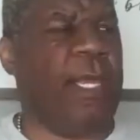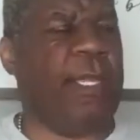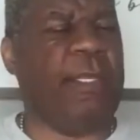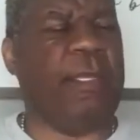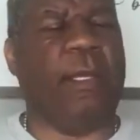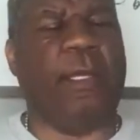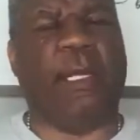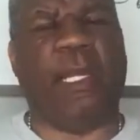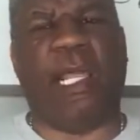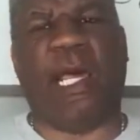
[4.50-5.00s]
in
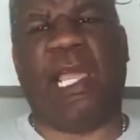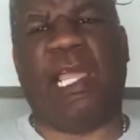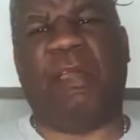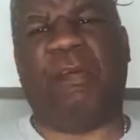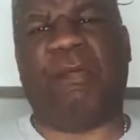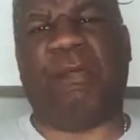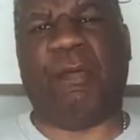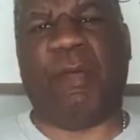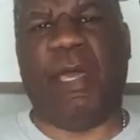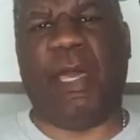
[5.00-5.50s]
your
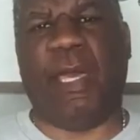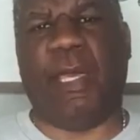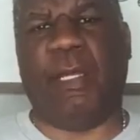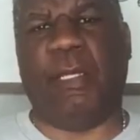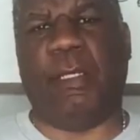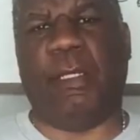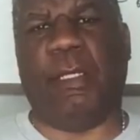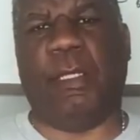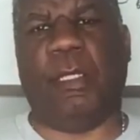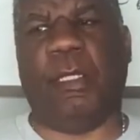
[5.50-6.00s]
life
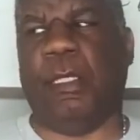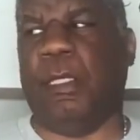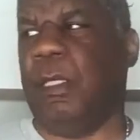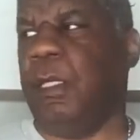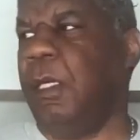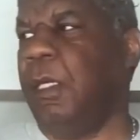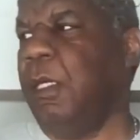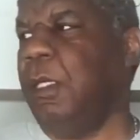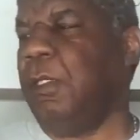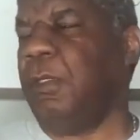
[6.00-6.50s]
and
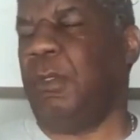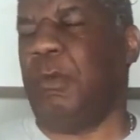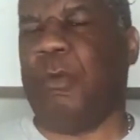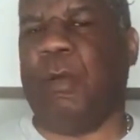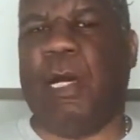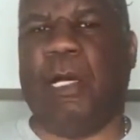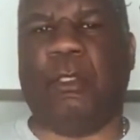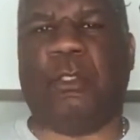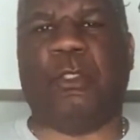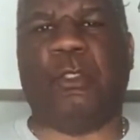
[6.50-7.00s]

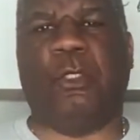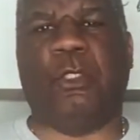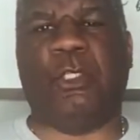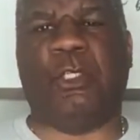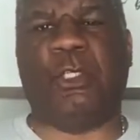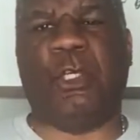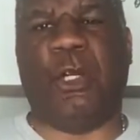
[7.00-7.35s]
throughout your